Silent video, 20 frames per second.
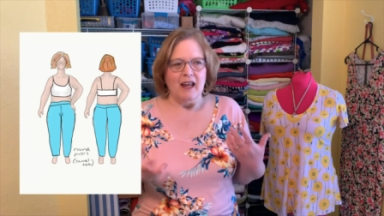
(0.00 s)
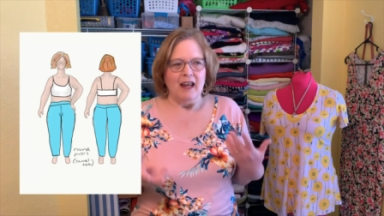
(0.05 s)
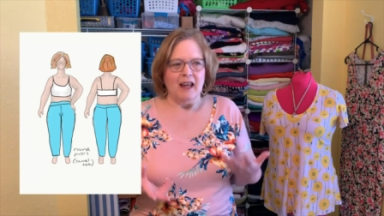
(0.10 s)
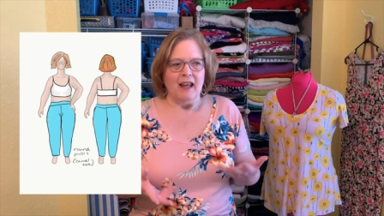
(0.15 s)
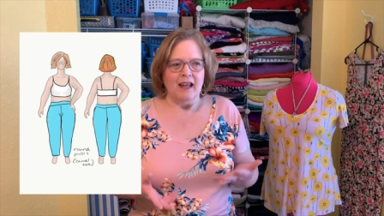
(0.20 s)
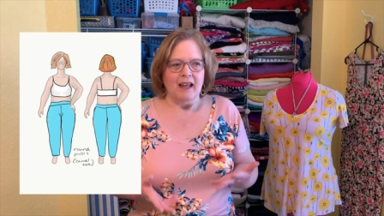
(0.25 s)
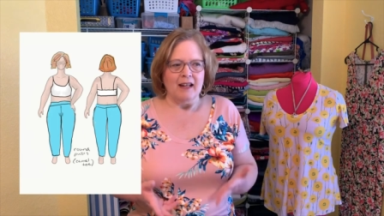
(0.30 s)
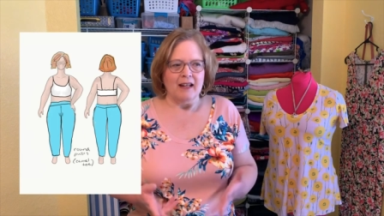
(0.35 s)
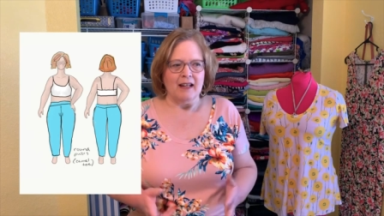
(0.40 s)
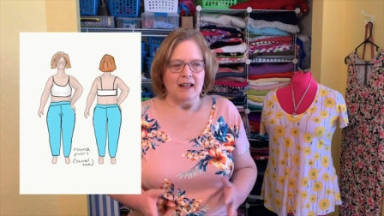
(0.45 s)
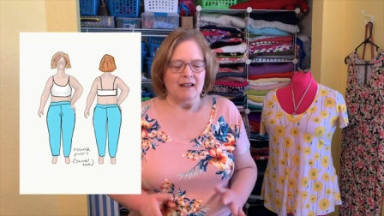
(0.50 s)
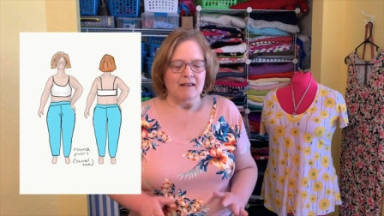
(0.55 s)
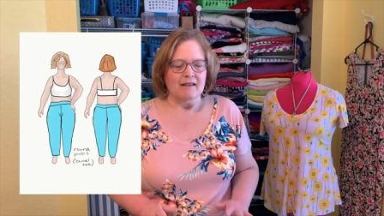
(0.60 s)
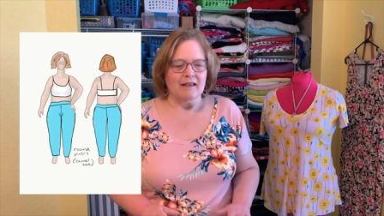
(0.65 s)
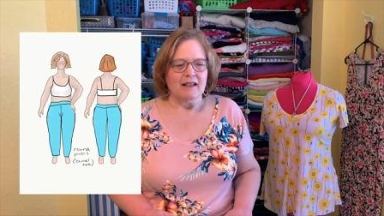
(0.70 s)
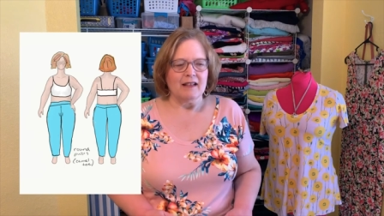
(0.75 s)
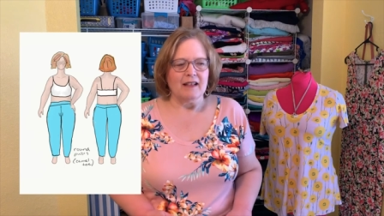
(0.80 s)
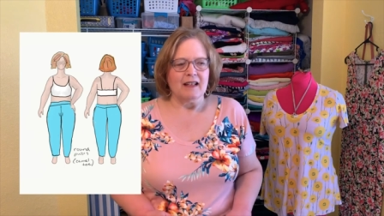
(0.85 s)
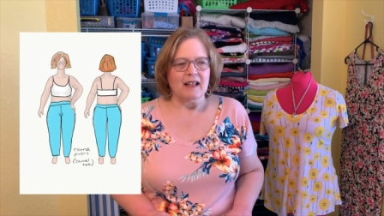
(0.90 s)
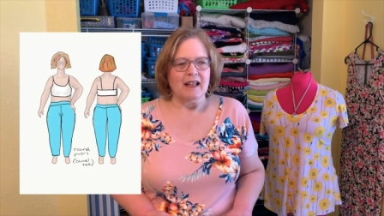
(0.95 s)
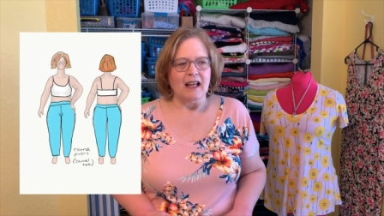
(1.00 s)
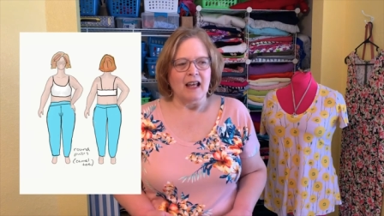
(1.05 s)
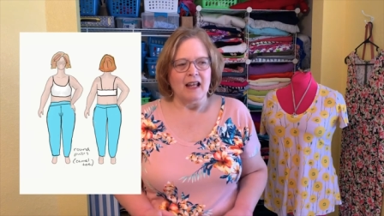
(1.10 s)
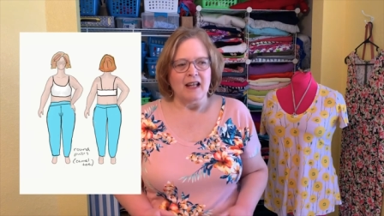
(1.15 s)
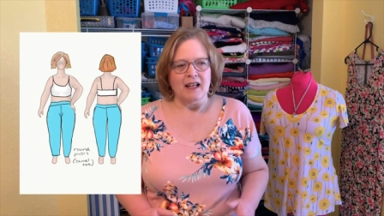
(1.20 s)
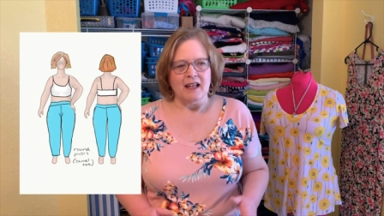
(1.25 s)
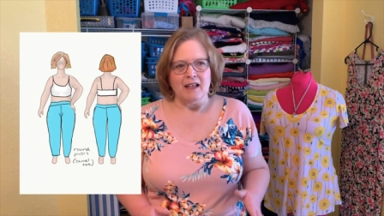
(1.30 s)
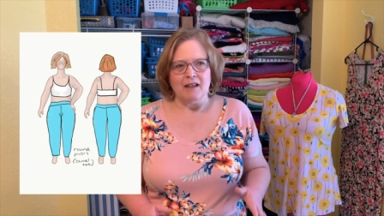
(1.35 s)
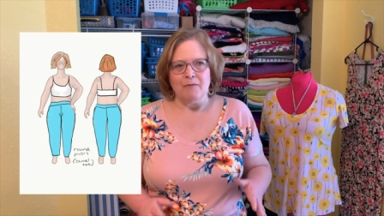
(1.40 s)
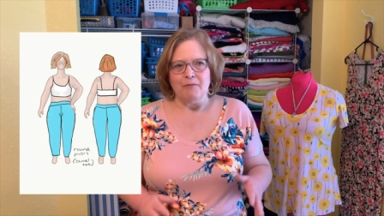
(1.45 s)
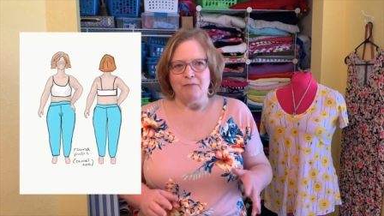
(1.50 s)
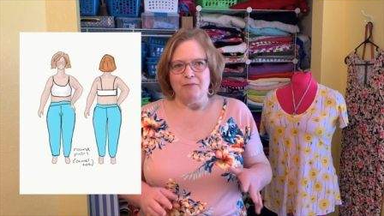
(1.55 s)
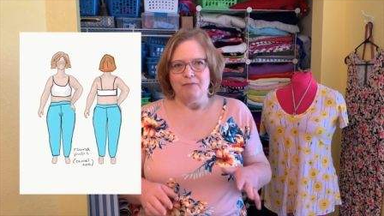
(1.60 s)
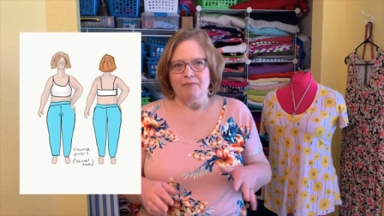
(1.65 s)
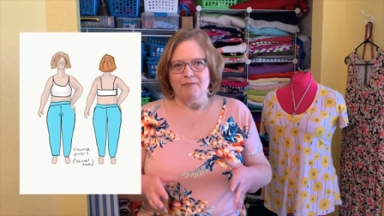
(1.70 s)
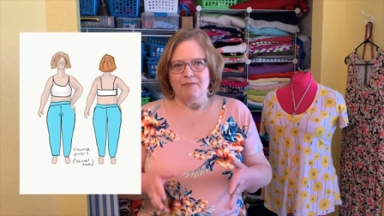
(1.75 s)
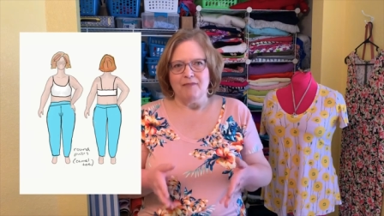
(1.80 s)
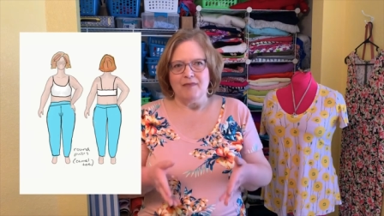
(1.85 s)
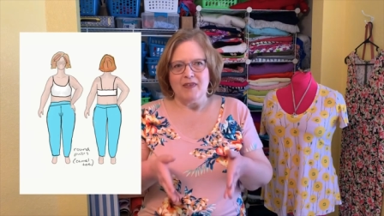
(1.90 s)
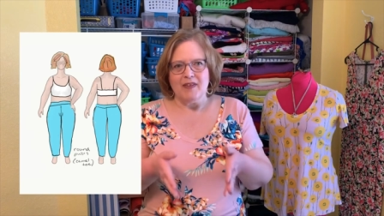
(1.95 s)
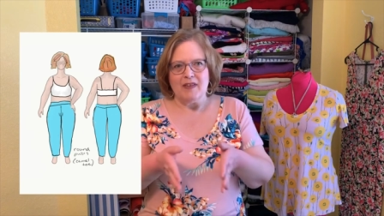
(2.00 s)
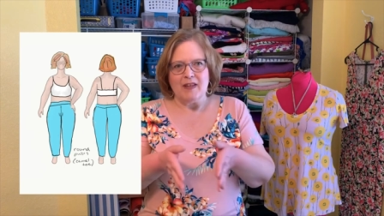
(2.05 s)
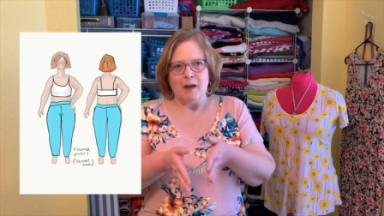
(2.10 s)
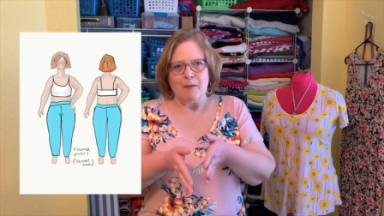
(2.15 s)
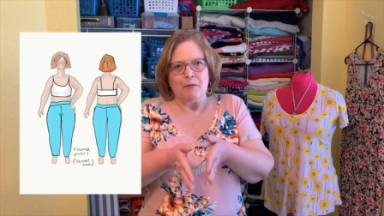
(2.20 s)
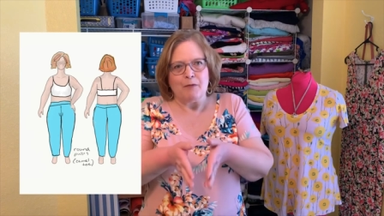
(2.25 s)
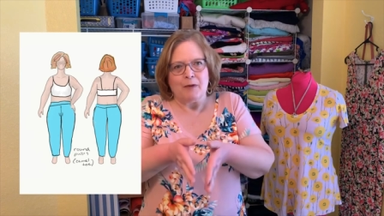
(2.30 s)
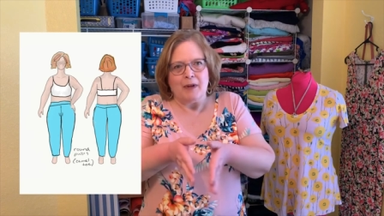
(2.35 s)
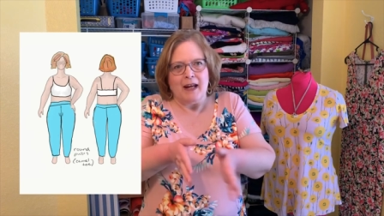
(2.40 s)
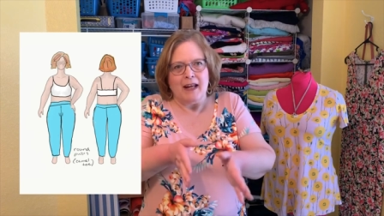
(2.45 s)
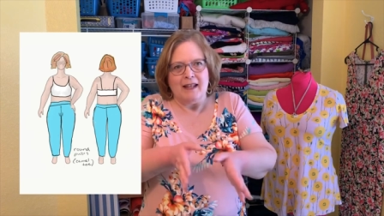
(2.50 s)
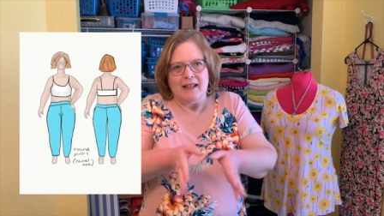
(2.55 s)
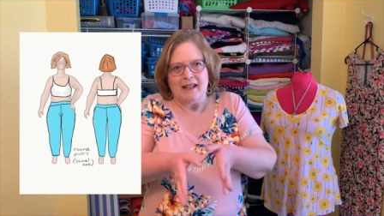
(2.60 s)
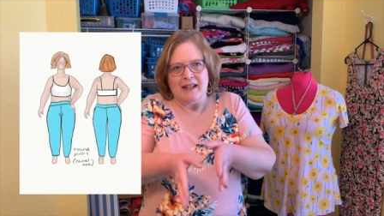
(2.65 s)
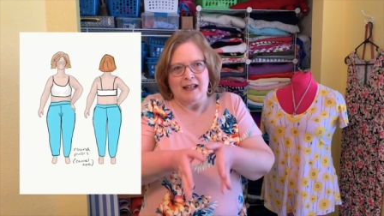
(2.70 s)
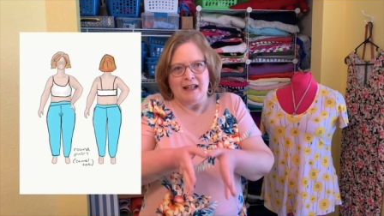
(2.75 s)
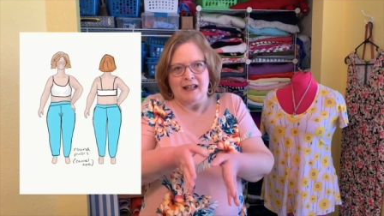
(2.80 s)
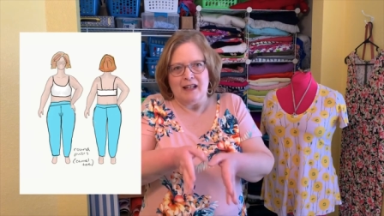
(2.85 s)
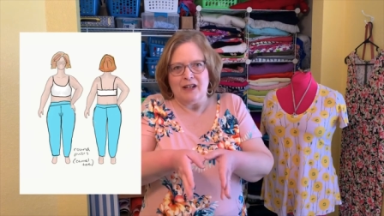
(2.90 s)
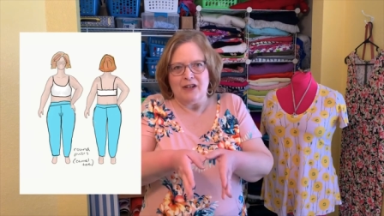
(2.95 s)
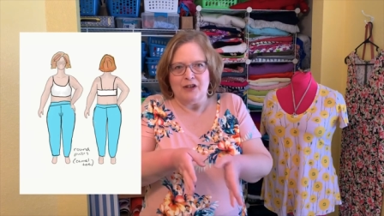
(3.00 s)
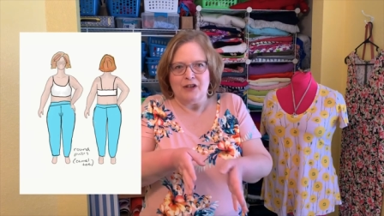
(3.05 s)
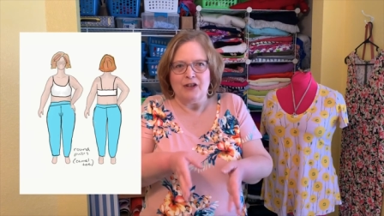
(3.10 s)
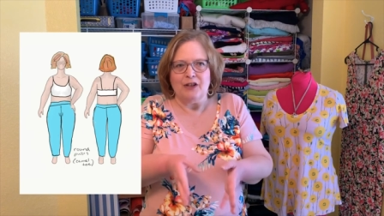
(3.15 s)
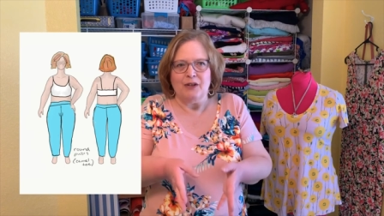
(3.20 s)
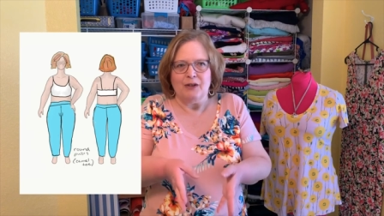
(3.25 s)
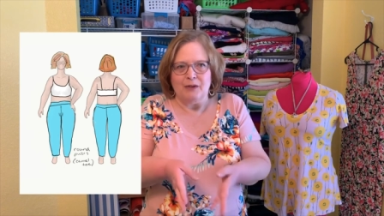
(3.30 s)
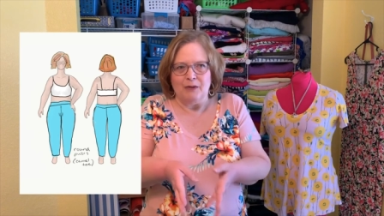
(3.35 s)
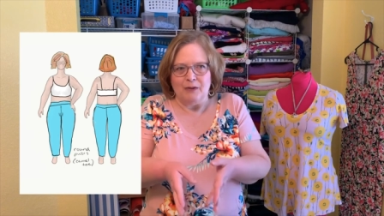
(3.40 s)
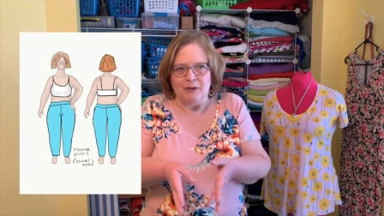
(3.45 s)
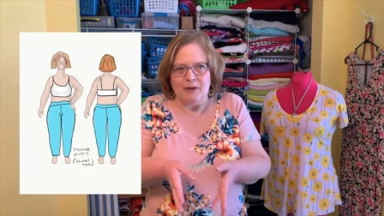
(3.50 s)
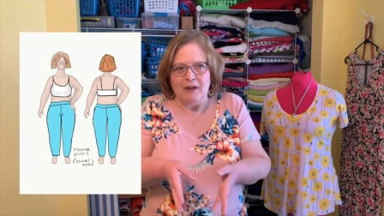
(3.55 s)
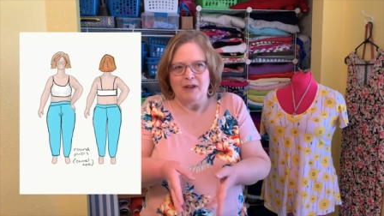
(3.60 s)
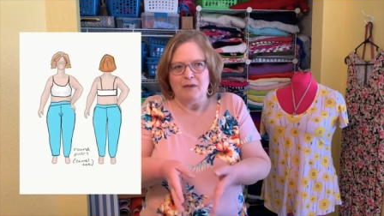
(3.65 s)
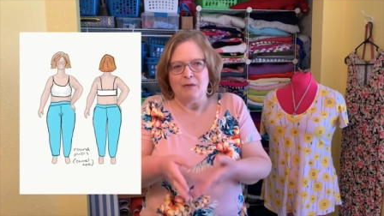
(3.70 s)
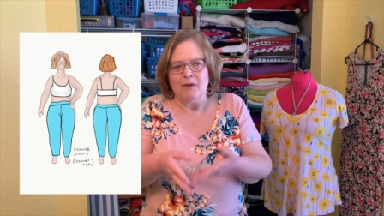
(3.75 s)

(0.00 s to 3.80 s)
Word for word: and it kind of separates it into two,